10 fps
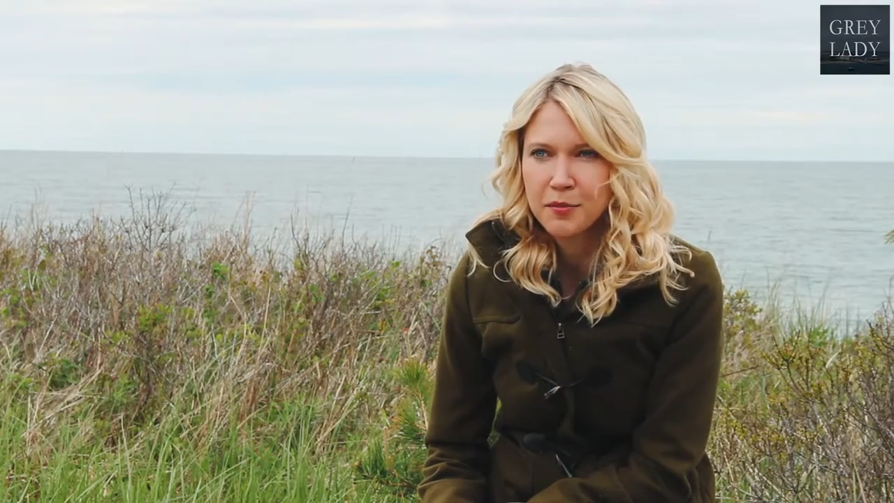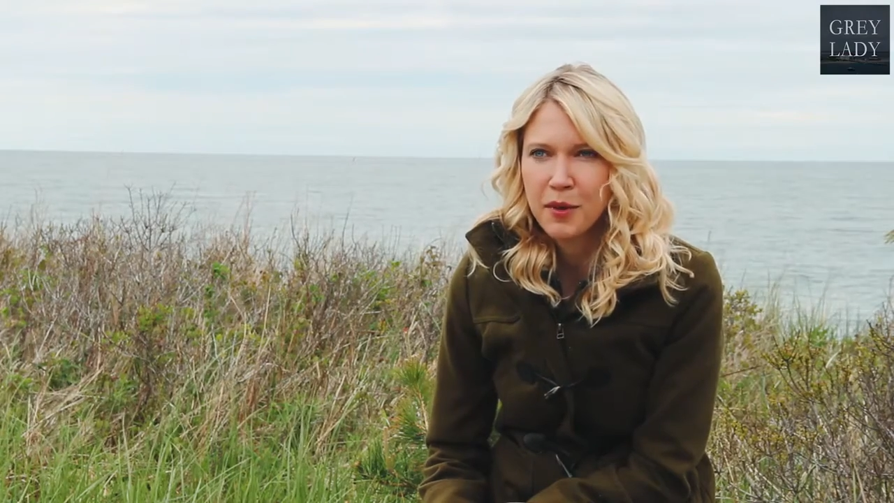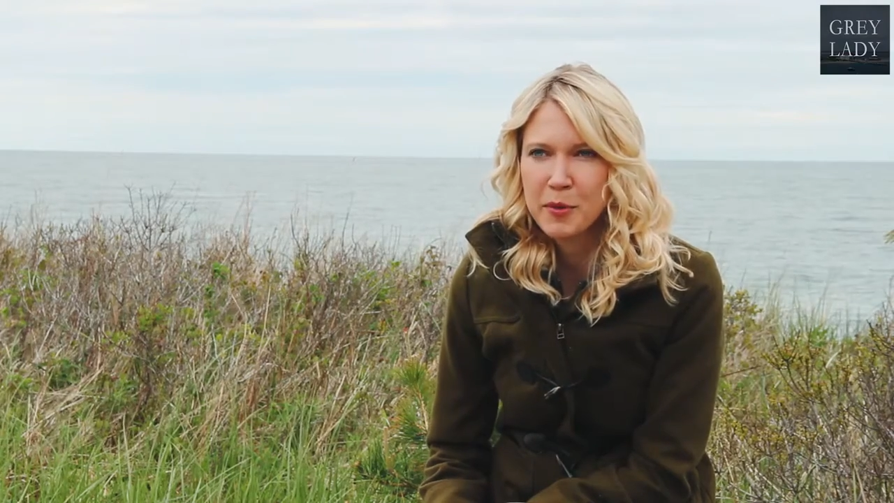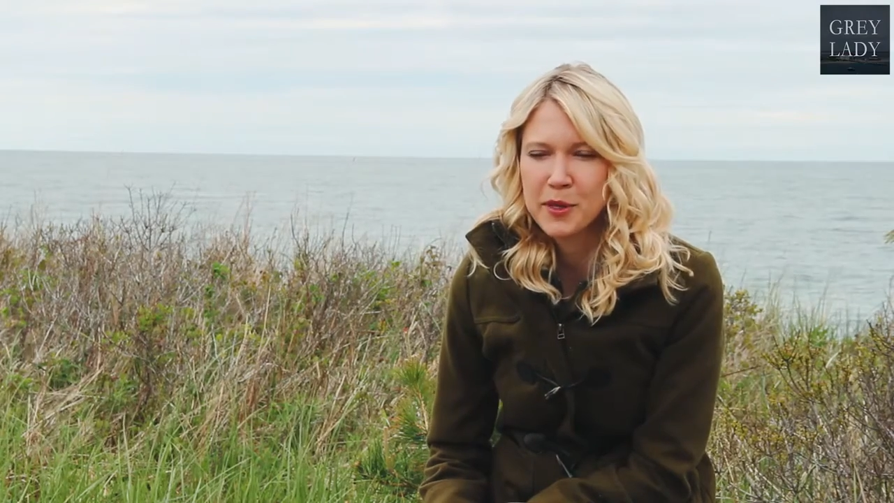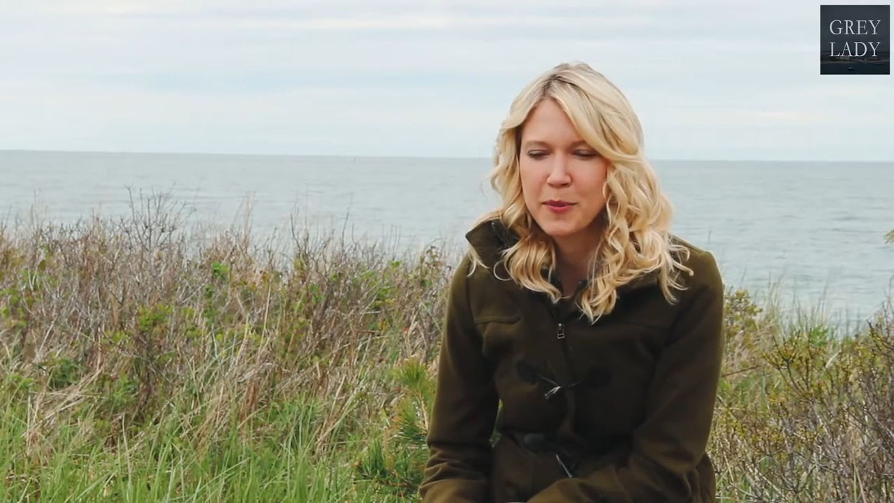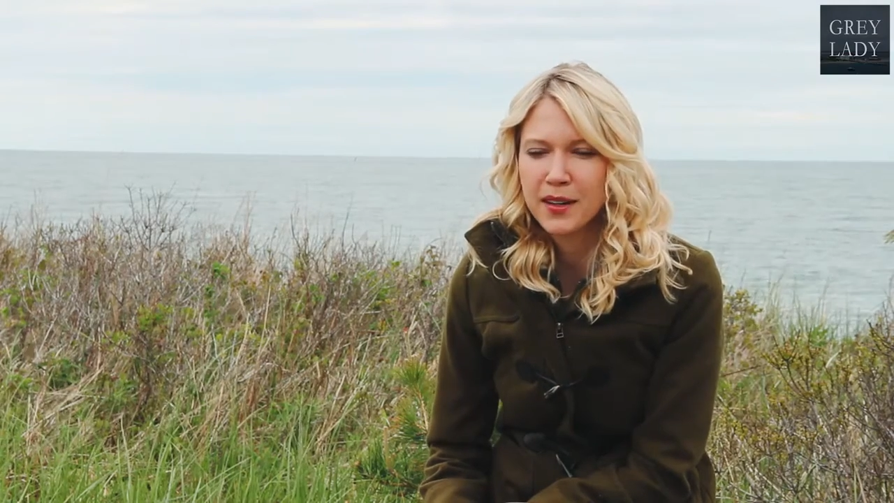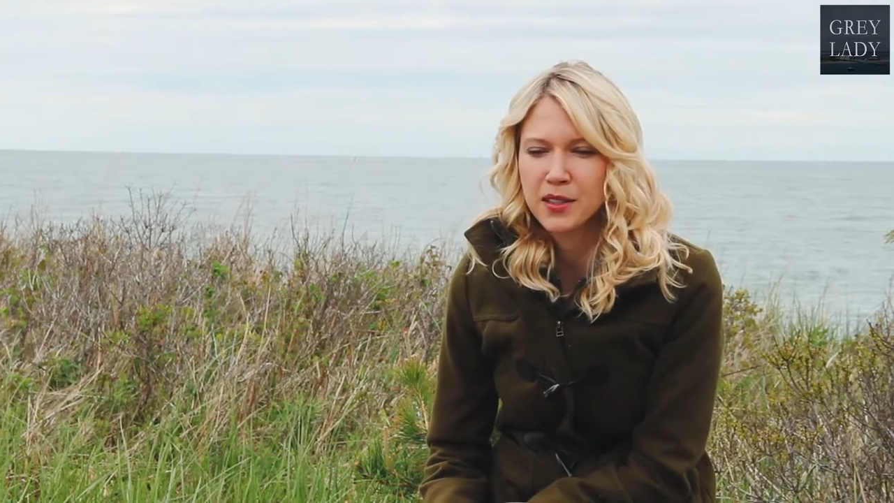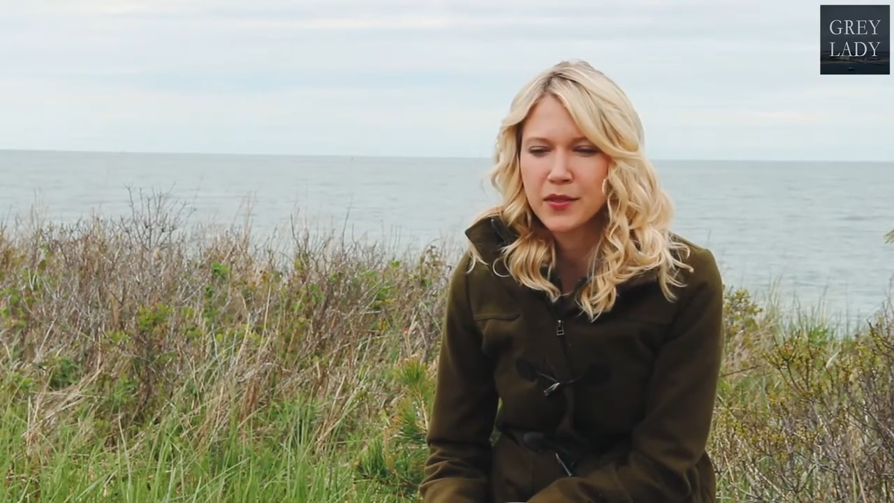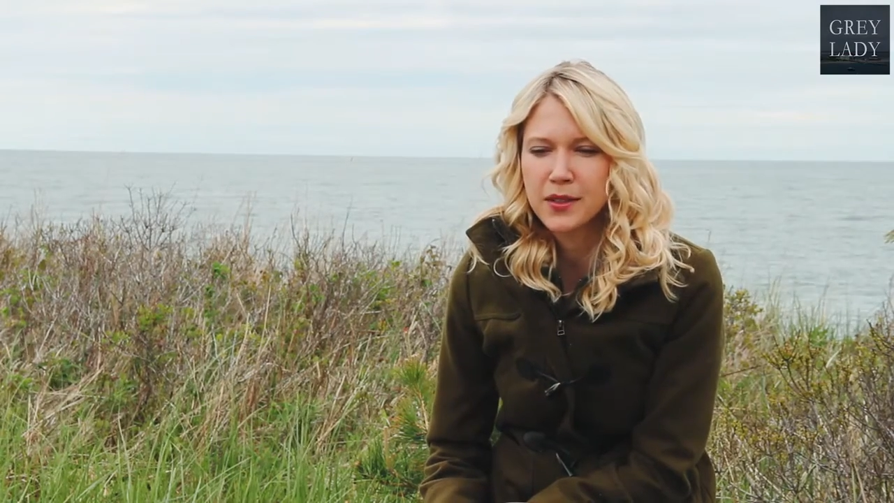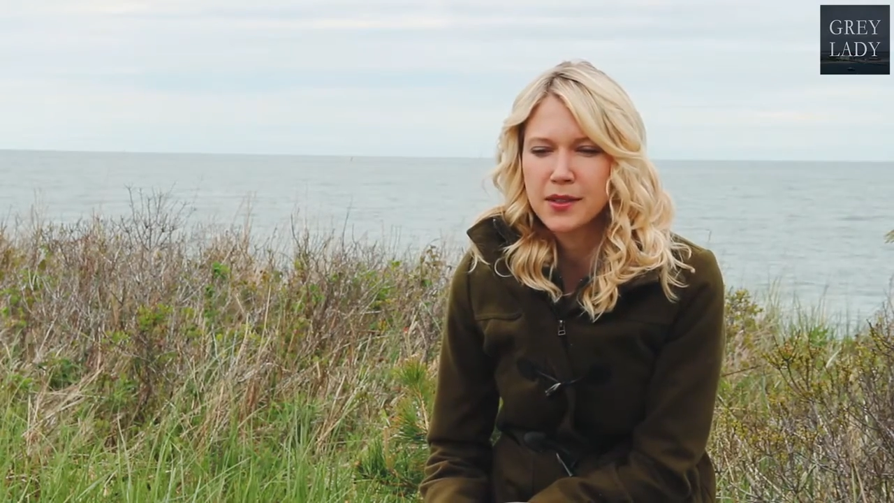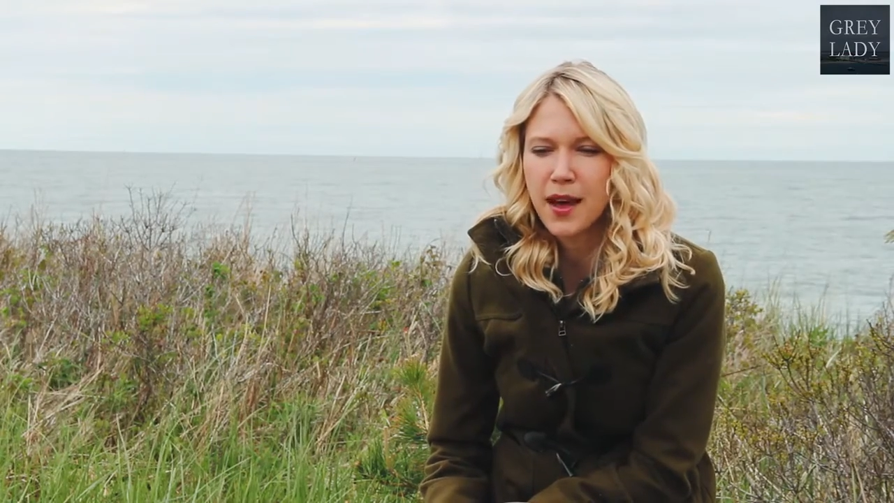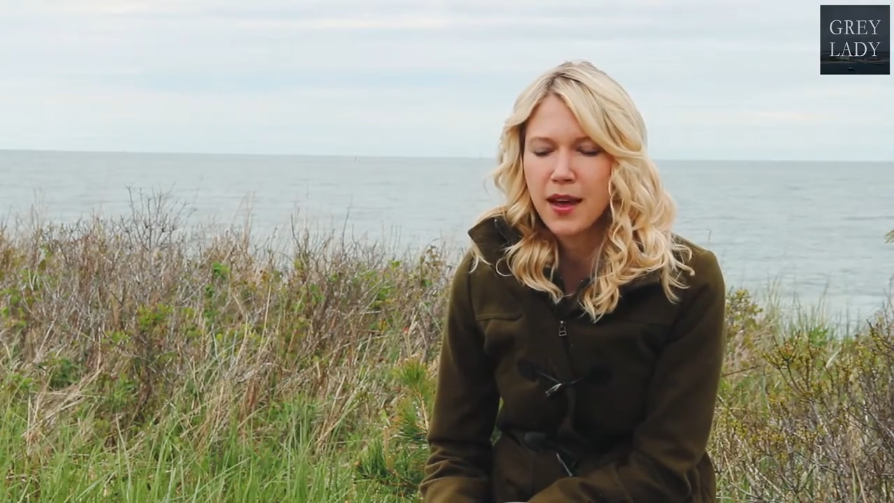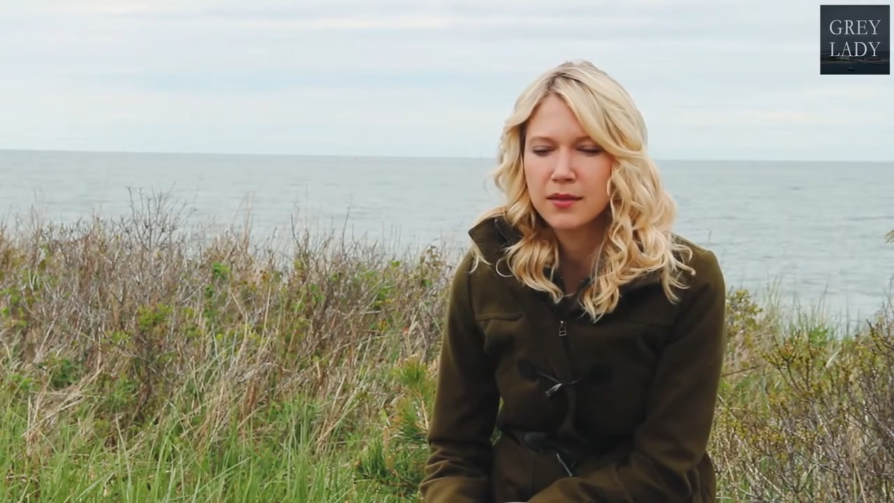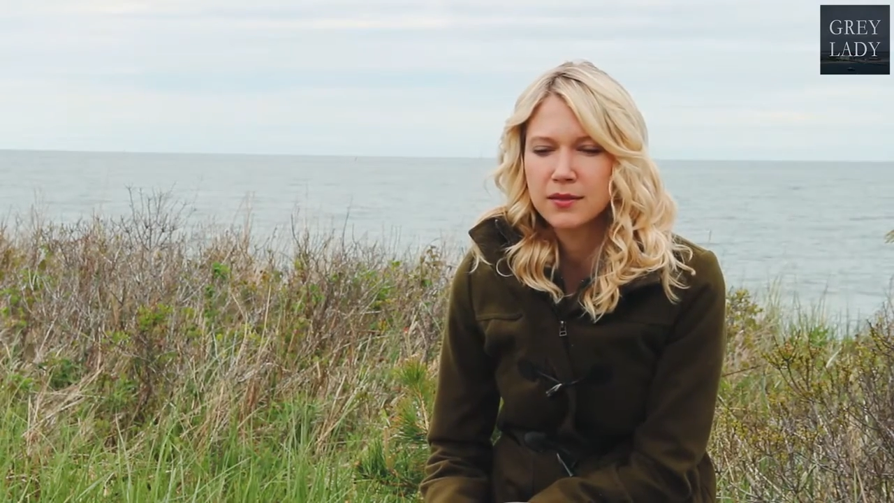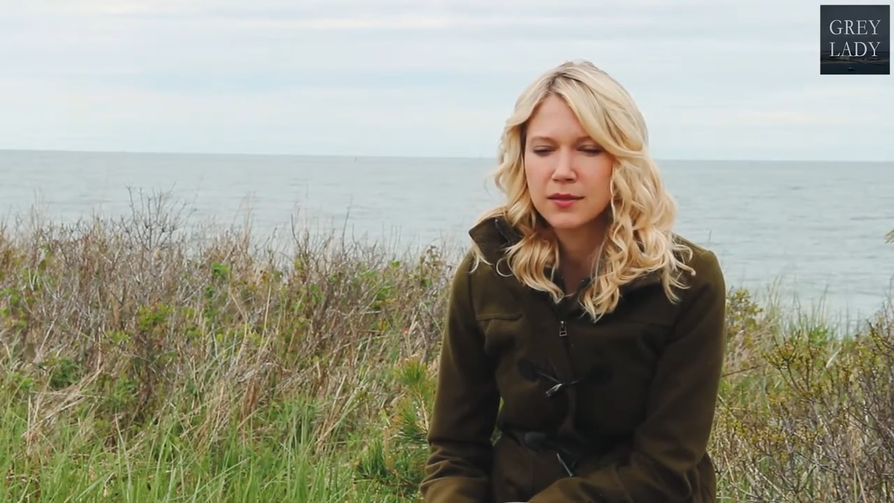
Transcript: my perspective is that